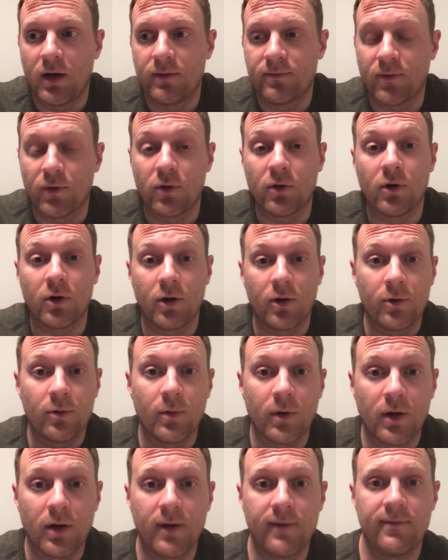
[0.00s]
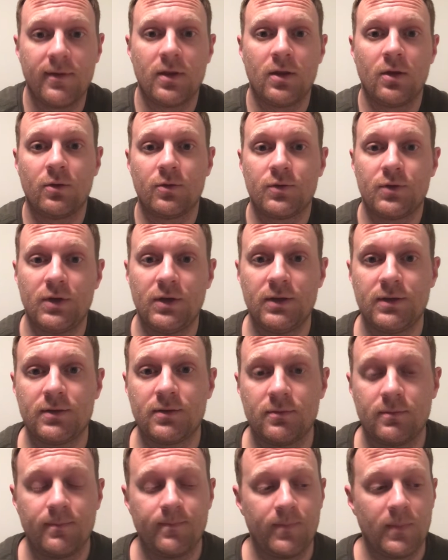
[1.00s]
further her career, even though
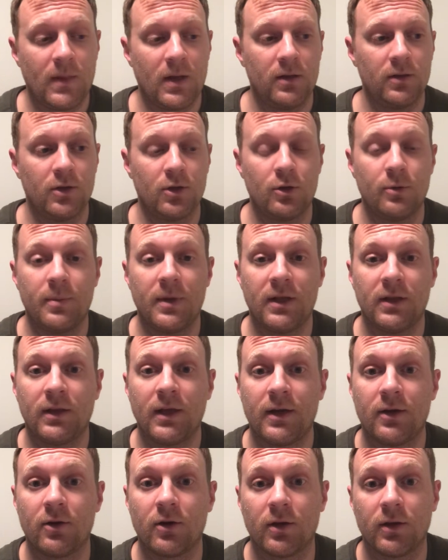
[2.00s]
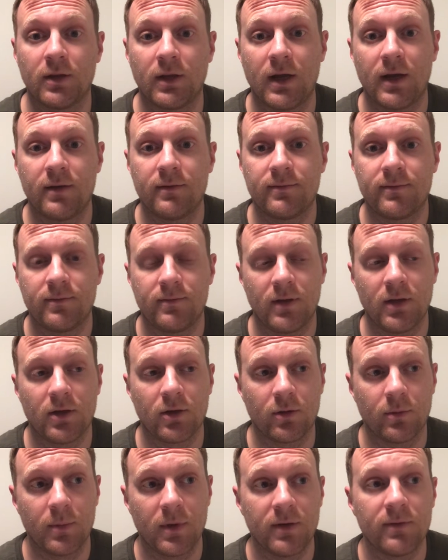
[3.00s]
she's a little bit later in life in
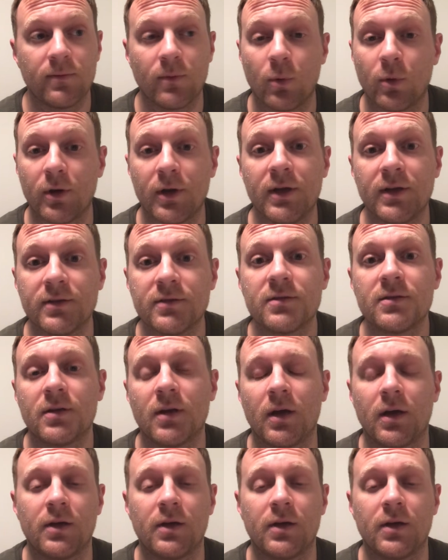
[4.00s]
her mid-40s.